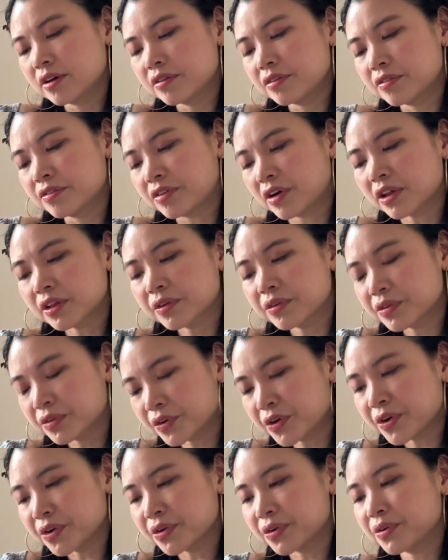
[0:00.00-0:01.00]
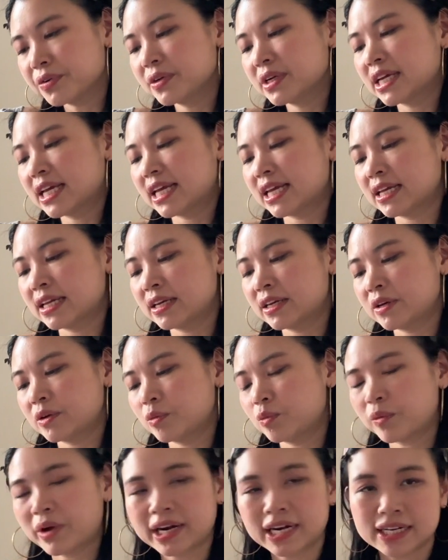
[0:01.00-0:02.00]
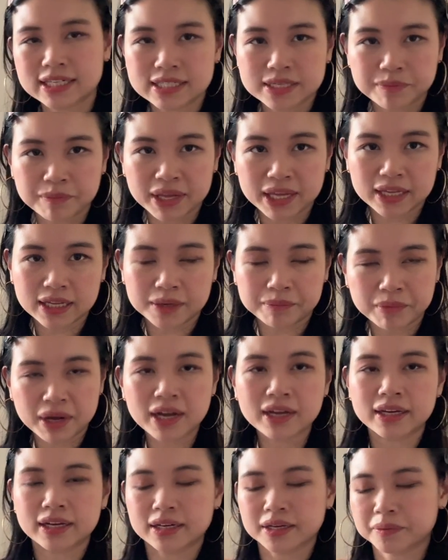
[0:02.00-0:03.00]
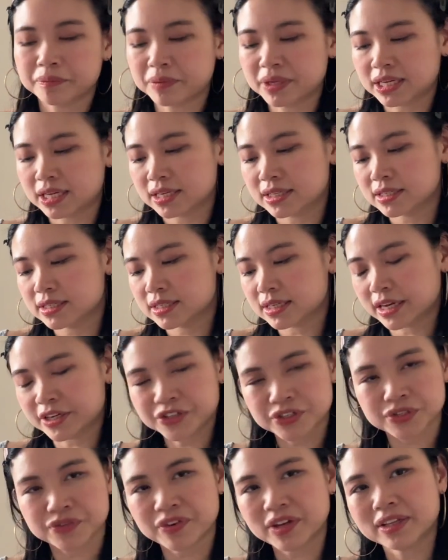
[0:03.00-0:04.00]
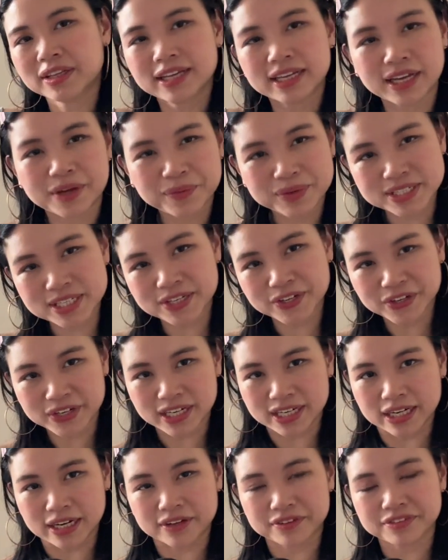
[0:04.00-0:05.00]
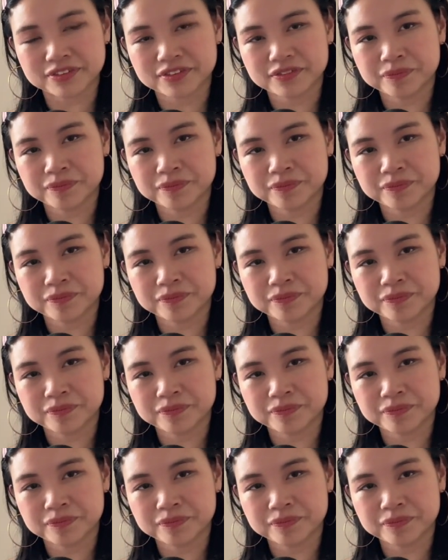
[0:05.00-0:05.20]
follow through in wanting to make a manga because I just felt like I wasn't good enough,